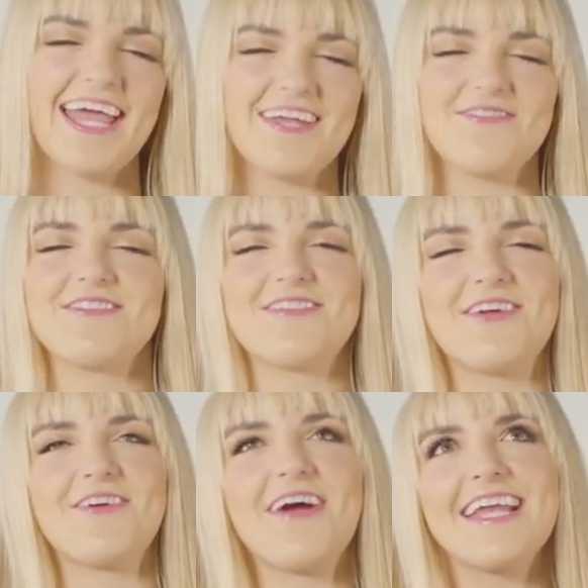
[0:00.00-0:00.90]
and it was the
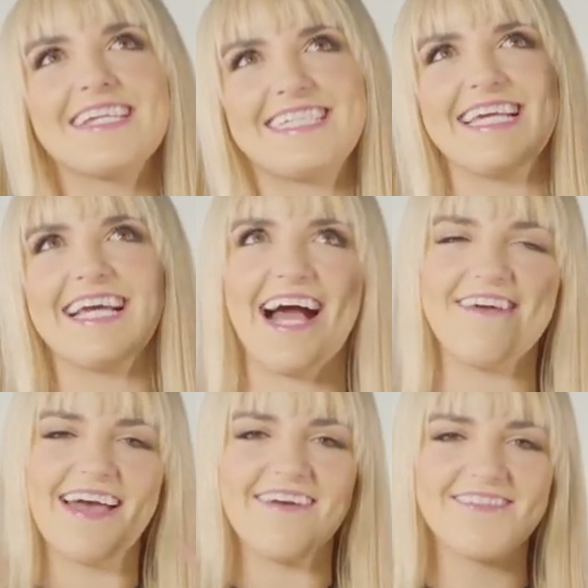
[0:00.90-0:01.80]
greatest thing
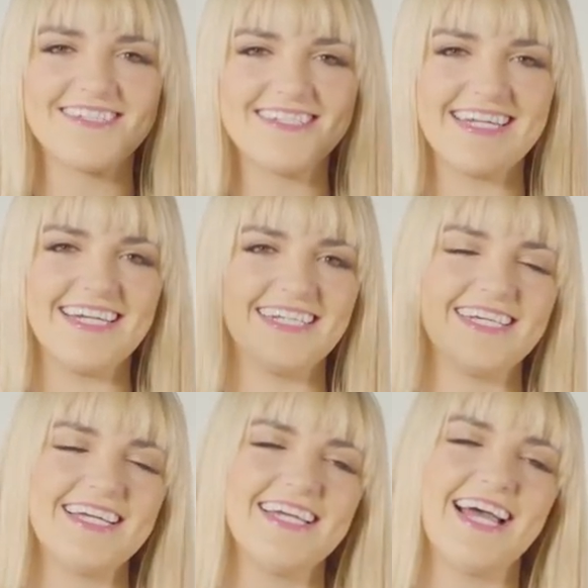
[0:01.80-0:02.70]
I've ever seen.
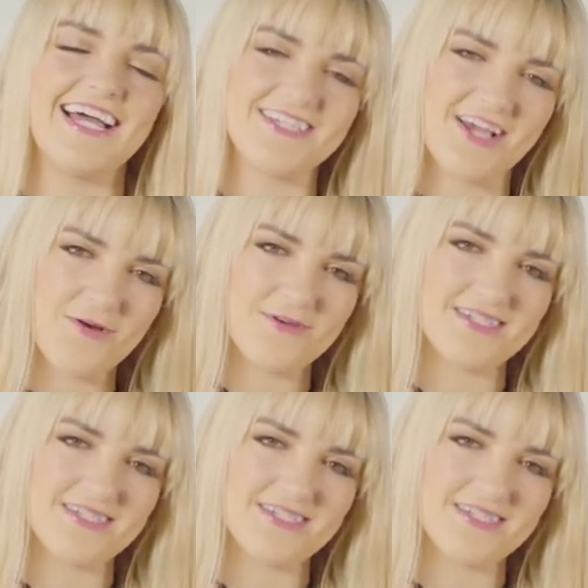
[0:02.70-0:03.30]
I saw it